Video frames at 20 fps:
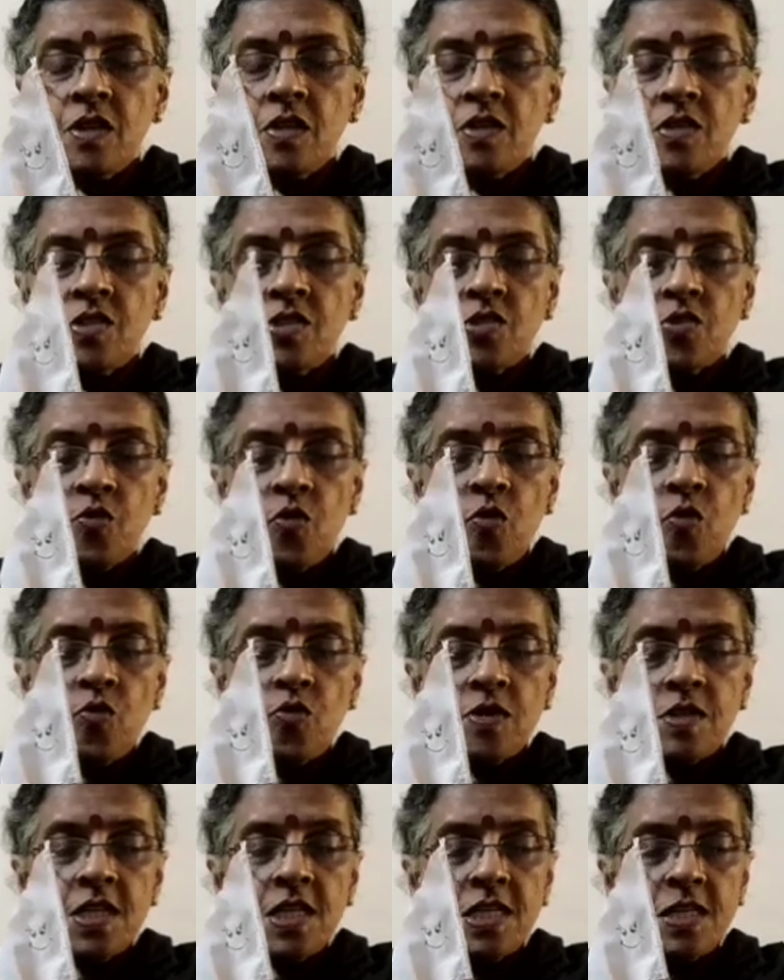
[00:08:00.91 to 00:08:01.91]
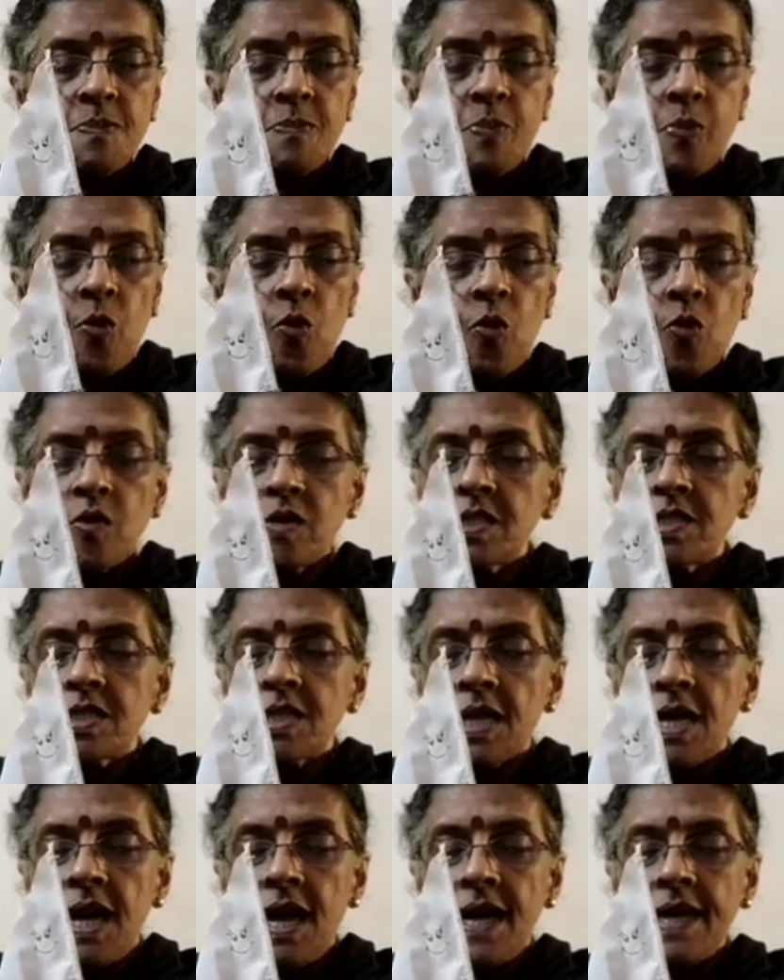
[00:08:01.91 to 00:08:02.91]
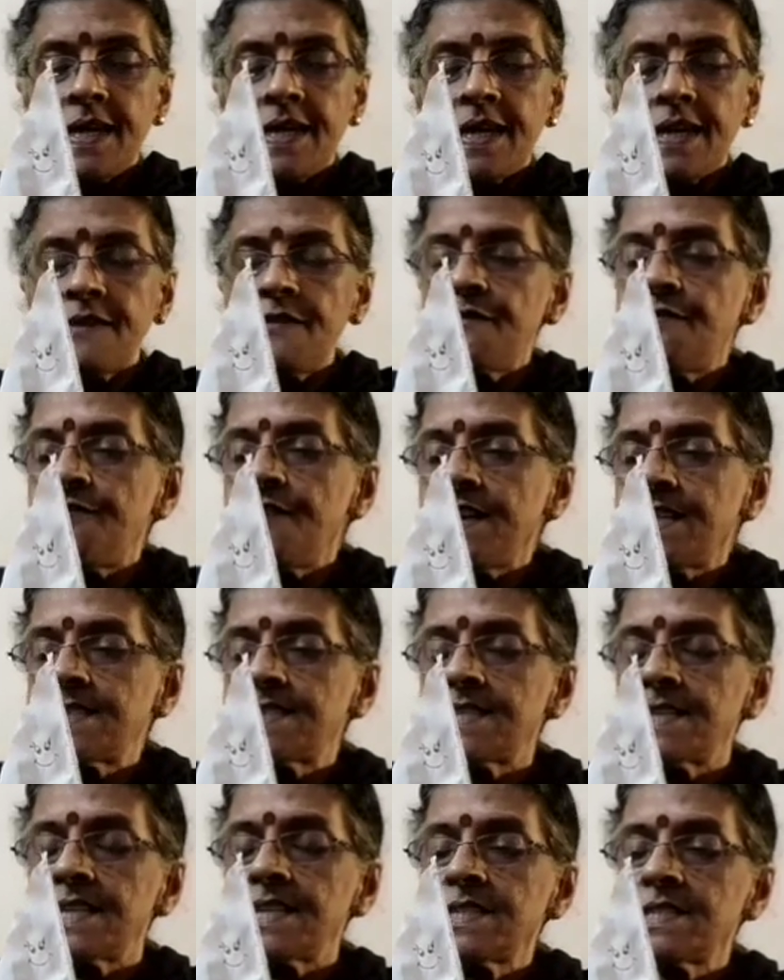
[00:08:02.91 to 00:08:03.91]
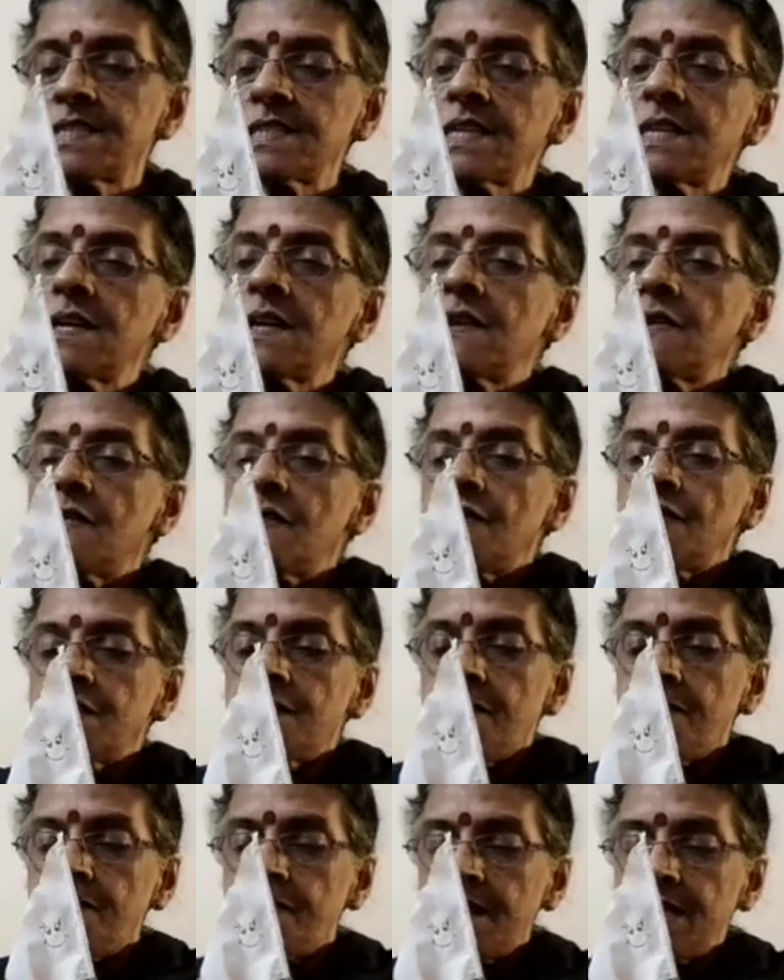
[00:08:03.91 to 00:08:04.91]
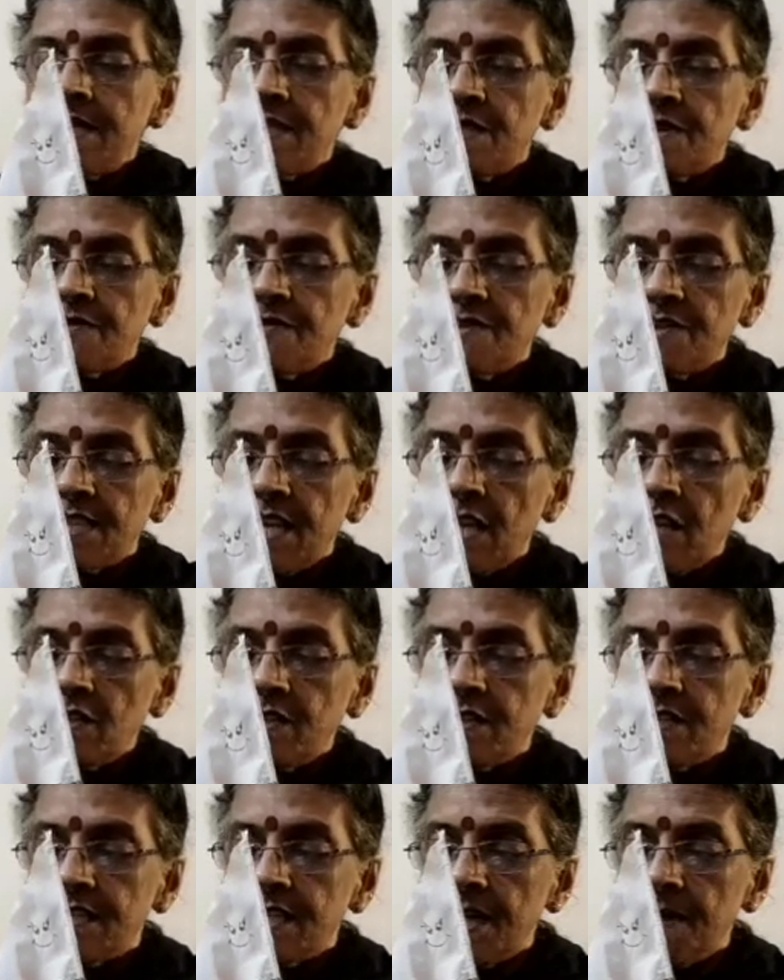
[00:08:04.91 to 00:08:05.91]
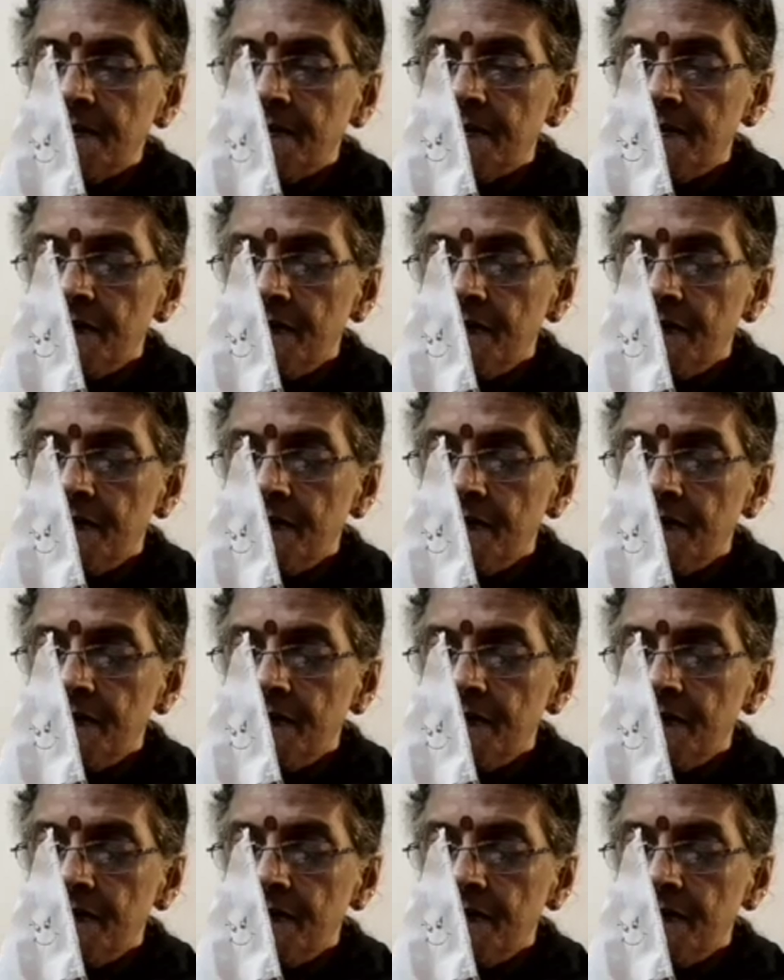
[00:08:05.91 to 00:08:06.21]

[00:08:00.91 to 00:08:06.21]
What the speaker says: So this boat, I can fix it with a piece of sellotape.